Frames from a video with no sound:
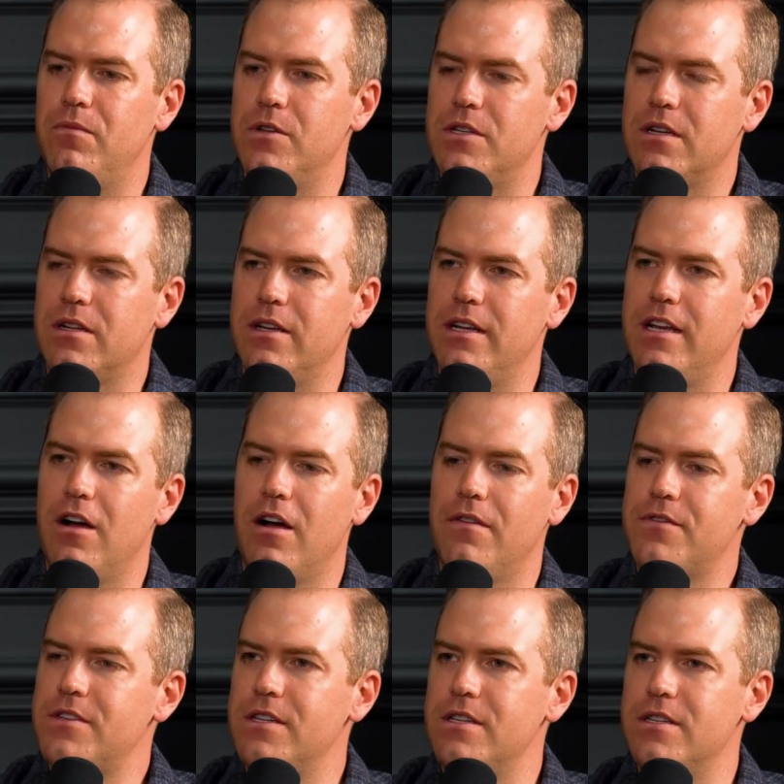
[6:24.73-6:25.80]
was cleaning
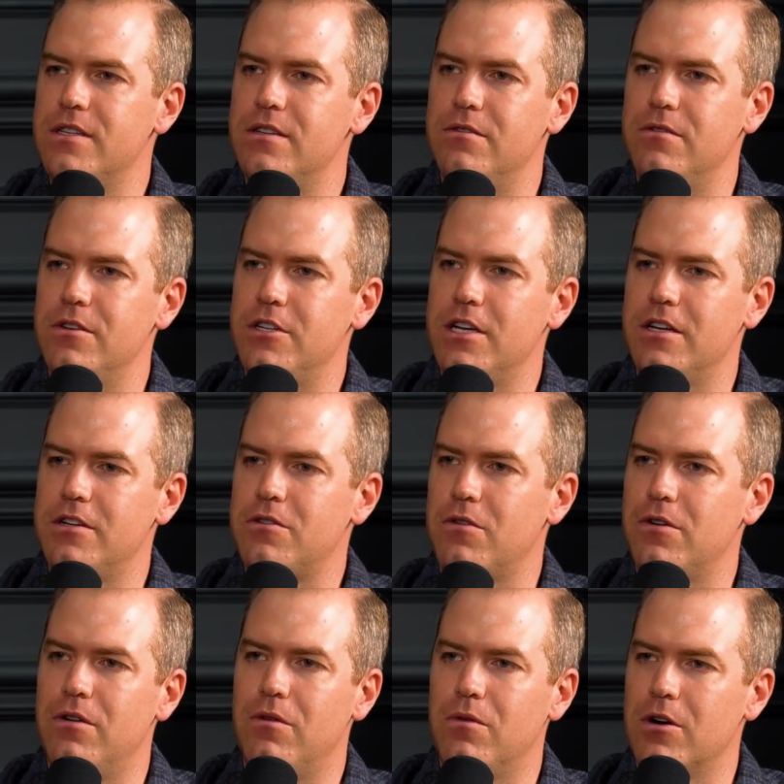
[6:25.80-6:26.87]
offices and doing
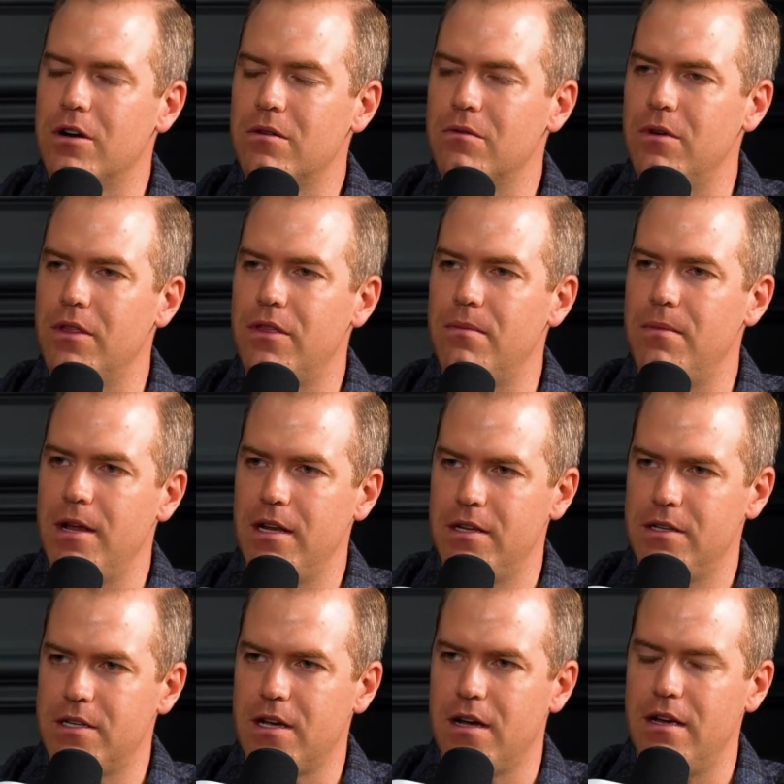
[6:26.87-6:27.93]
janitorial work with the
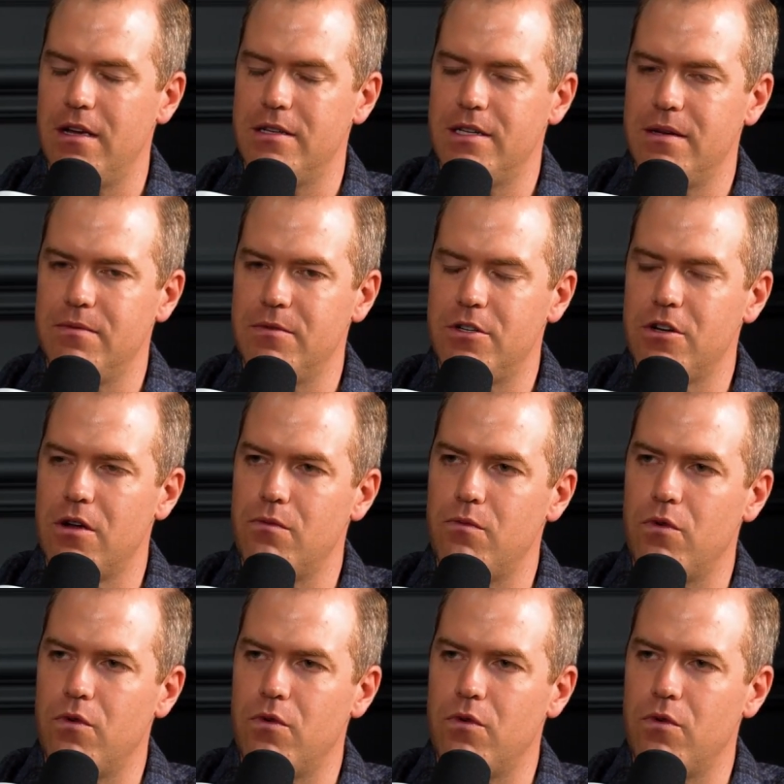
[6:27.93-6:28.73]
maintenance guy. His name was John